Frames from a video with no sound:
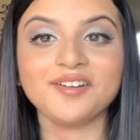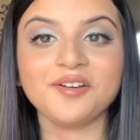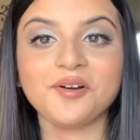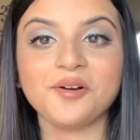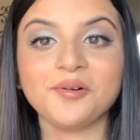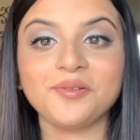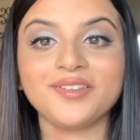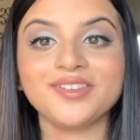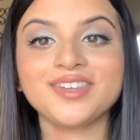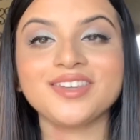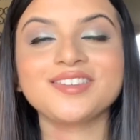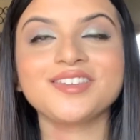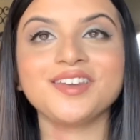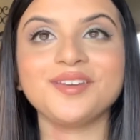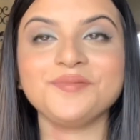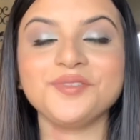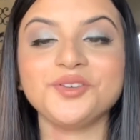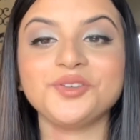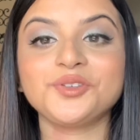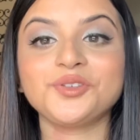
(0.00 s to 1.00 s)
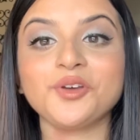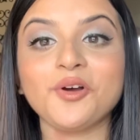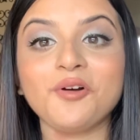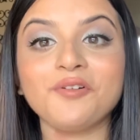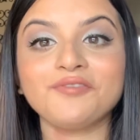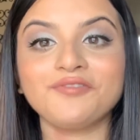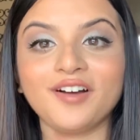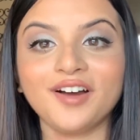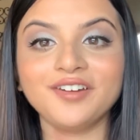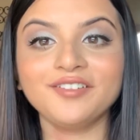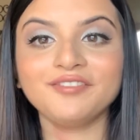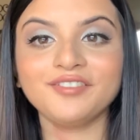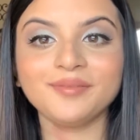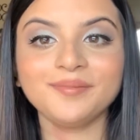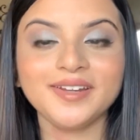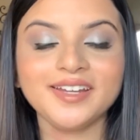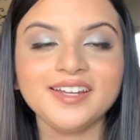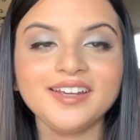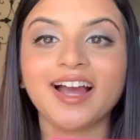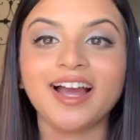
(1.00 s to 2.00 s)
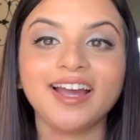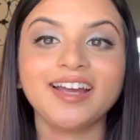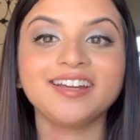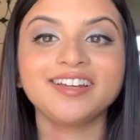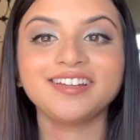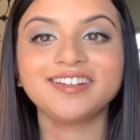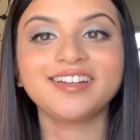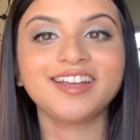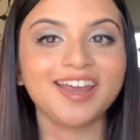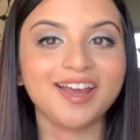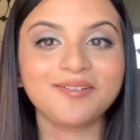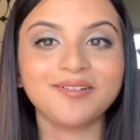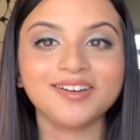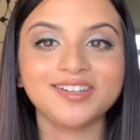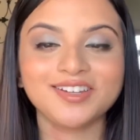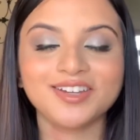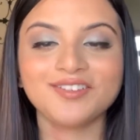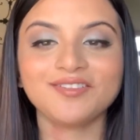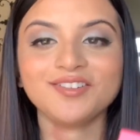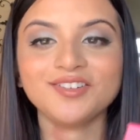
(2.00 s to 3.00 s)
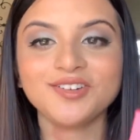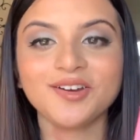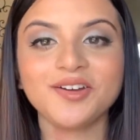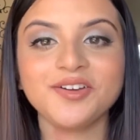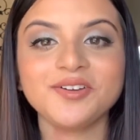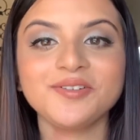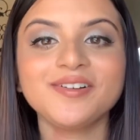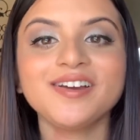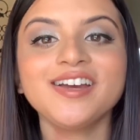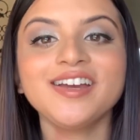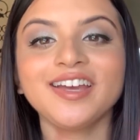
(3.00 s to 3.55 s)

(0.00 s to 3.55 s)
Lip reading: oh, this is gonna be so fun for me. I can't wait to even show you.